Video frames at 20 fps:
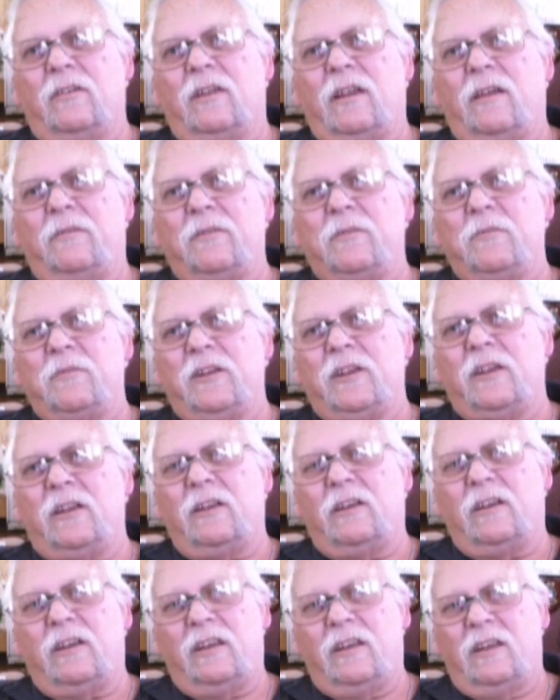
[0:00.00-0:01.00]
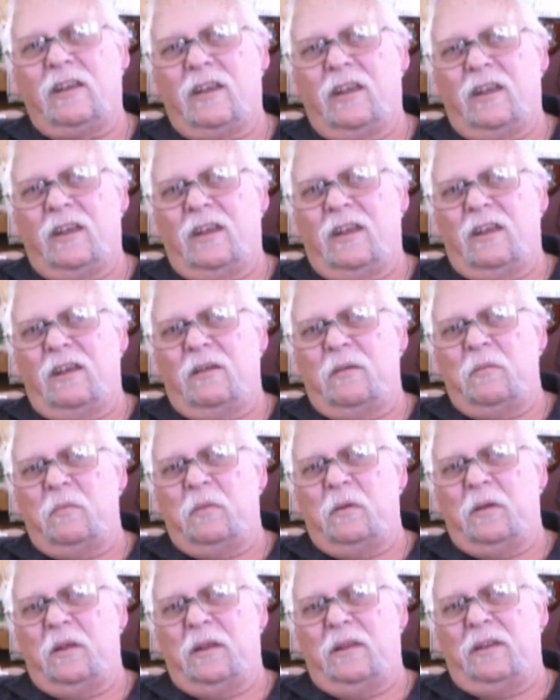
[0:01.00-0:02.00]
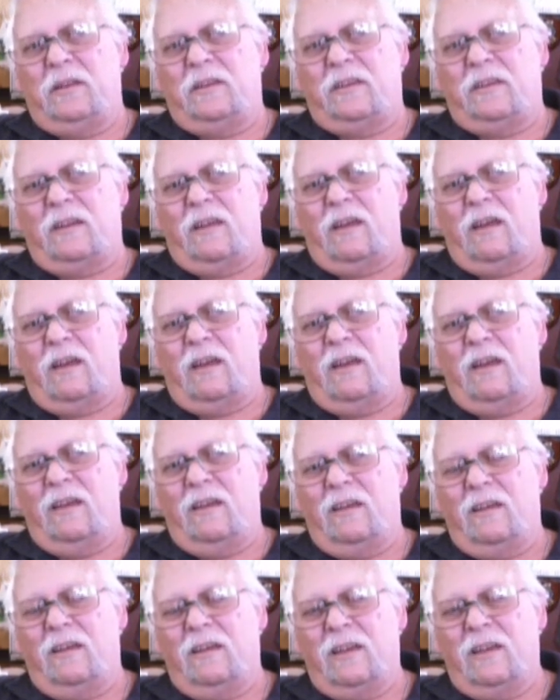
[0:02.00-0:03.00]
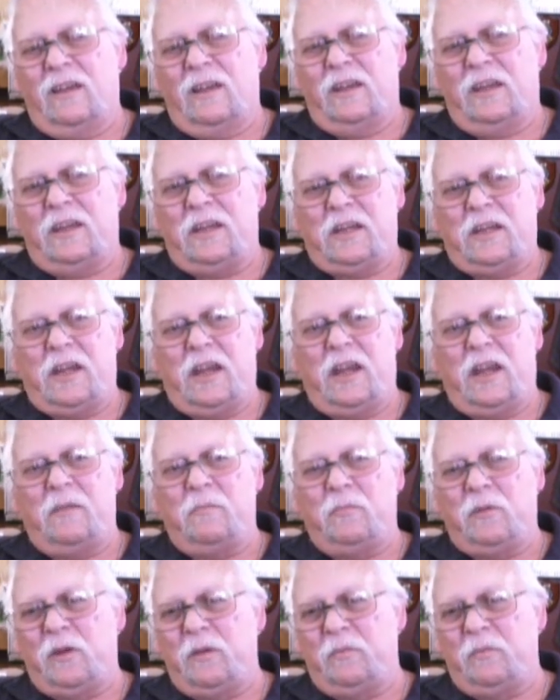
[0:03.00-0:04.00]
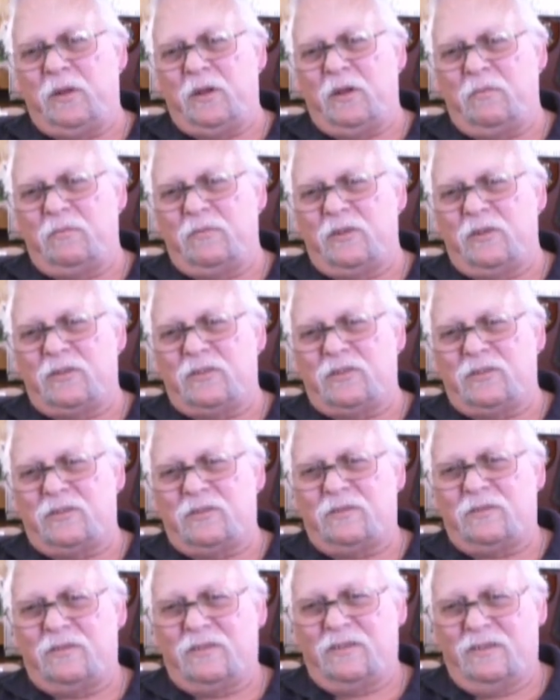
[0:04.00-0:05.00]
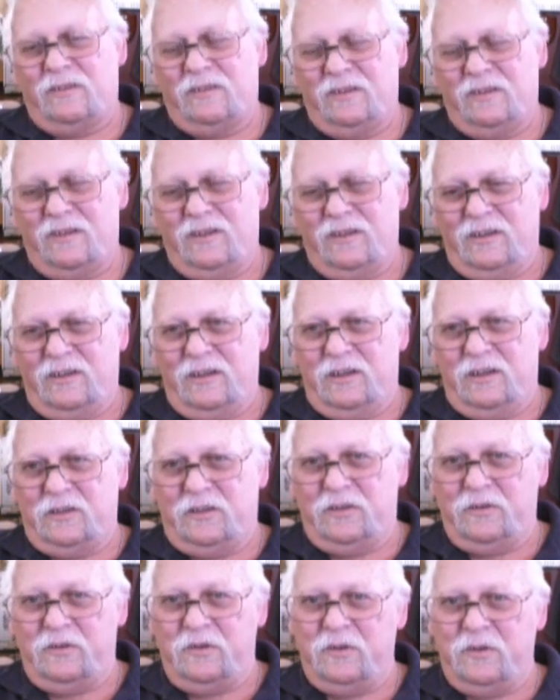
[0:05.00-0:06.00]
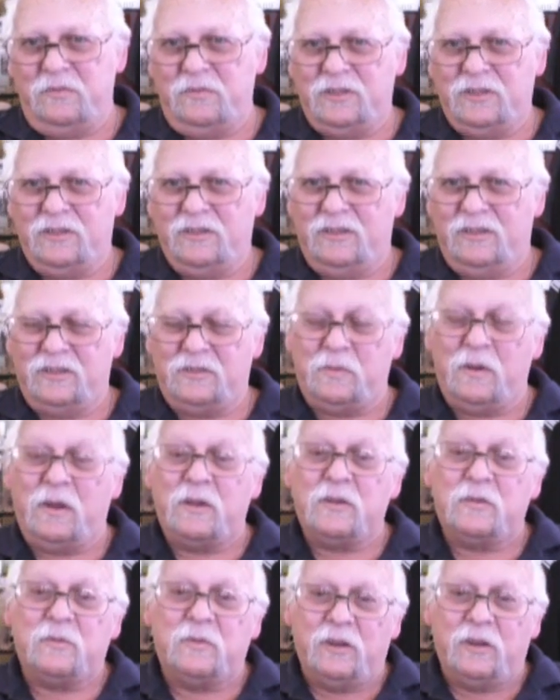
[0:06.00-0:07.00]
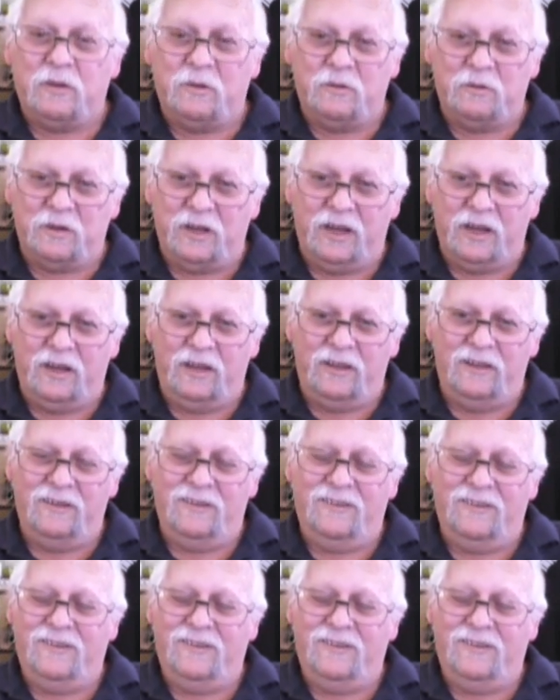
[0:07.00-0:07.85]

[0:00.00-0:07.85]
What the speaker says: I love him dearly. But he can be a bit obnoxious at times. I suppose we all can.